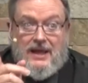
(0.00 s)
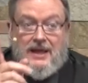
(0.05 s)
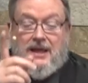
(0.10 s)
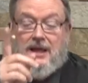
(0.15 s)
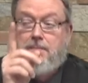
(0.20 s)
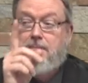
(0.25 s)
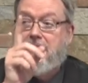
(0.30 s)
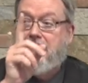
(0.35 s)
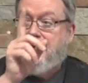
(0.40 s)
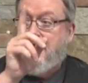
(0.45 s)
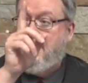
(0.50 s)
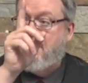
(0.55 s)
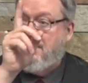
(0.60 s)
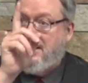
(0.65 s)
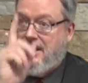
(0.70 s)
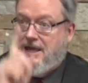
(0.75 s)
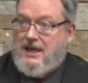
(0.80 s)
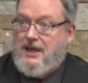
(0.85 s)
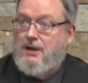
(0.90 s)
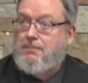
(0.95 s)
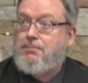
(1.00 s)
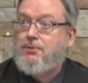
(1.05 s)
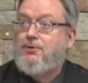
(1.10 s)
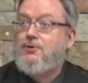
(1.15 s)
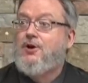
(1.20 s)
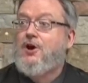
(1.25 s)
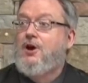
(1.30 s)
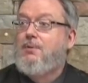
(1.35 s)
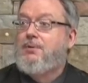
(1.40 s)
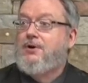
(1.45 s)
he became a
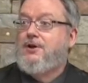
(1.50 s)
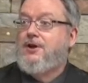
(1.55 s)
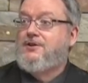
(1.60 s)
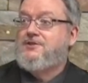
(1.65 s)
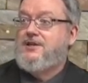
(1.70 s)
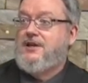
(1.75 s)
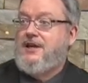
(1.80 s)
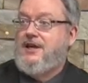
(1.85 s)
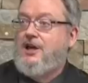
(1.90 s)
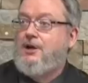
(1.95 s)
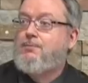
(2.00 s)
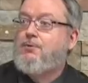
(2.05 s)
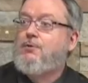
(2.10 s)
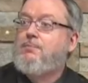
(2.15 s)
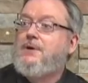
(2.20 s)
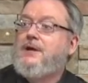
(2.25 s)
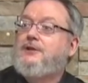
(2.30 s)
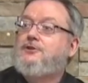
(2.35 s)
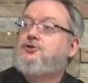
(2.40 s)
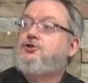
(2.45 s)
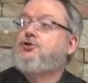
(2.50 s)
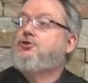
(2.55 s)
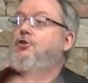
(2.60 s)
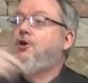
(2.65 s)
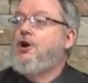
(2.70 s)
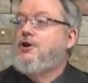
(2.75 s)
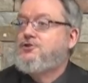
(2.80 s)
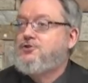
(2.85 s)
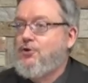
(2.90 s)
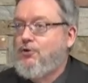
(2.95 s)
Hebrew, because a Hebrew means to
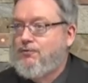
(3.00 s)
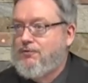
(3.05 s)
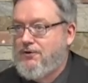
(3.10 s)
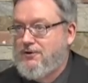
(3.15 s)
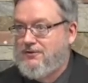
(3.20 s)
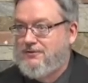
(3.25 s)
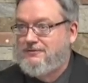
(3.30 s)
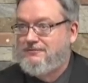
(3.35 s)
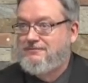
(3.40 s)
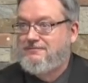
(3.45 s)
cross over.